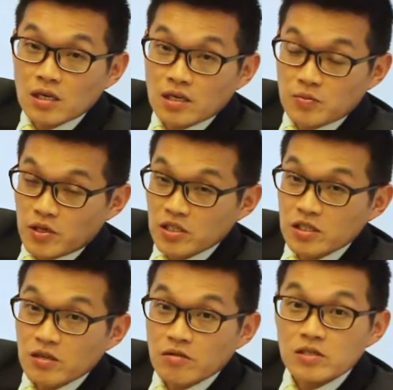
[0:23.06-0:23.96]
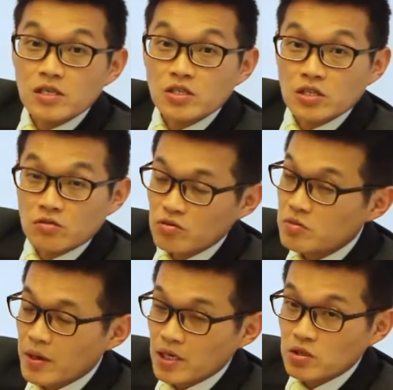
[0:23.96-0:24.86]
especially in areas such as
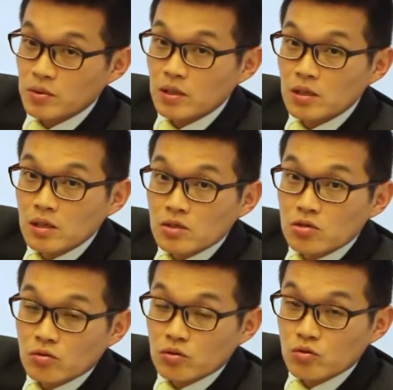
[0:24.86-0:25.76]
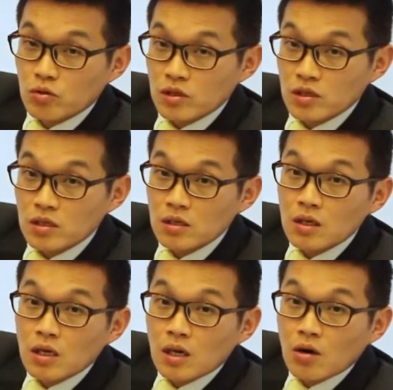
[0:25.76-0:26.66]
risk management. So in
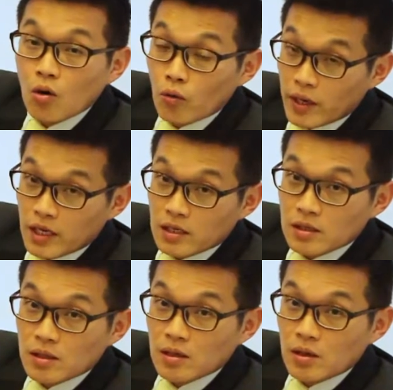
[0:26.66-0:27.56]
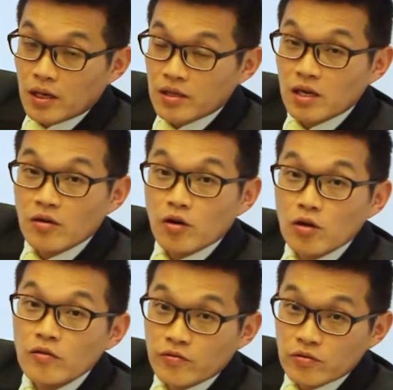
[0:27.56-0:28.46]
2008, I think
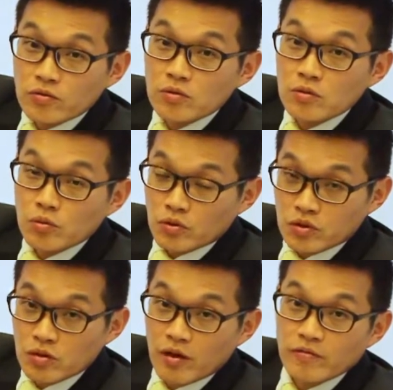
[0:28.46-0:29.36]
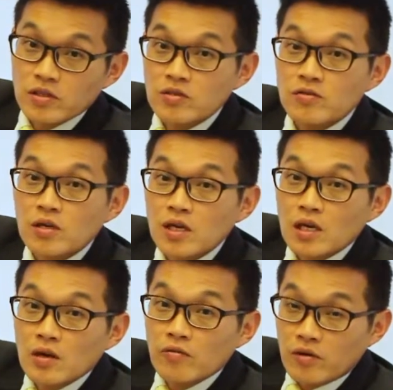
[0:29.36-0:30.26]
all of you will still have this
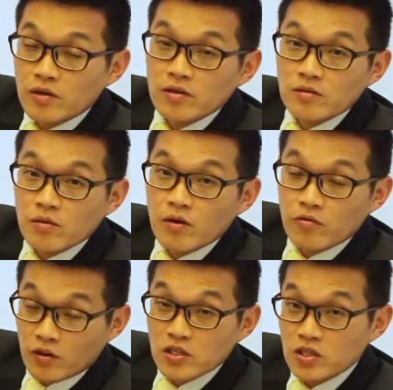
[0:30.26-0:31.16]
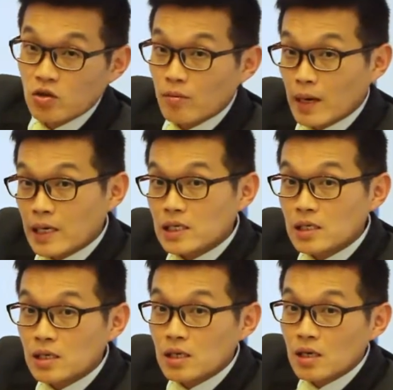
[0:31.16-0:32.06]
very fresh in your mind
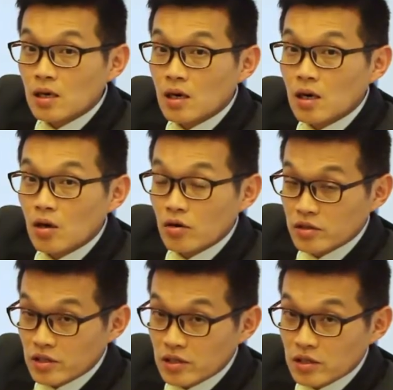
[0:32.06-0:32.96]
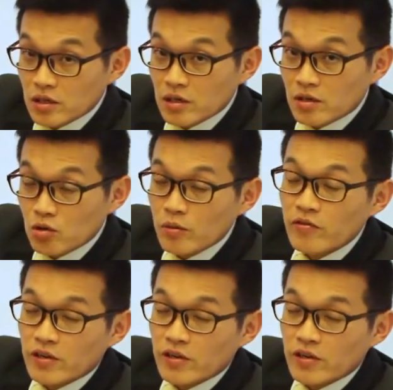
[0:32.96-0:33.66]
on the global